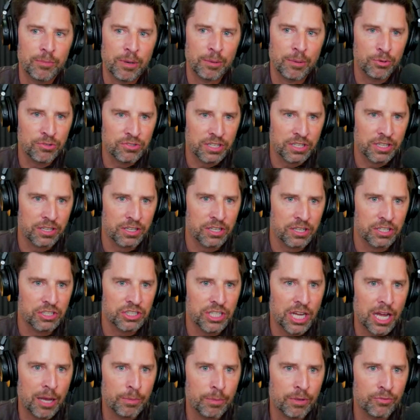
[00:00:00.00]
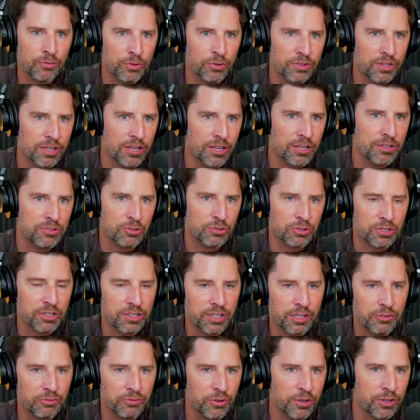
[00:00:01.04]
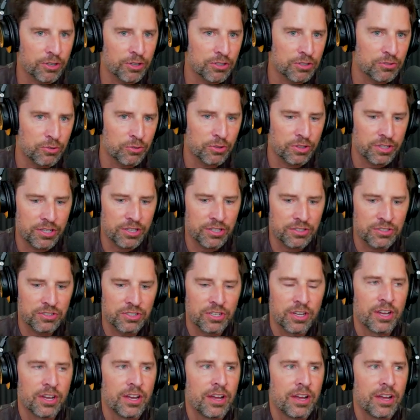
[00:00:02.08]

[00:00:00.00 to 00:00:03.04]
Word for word: I'm using Kajabi for this or ClickFunnels for this.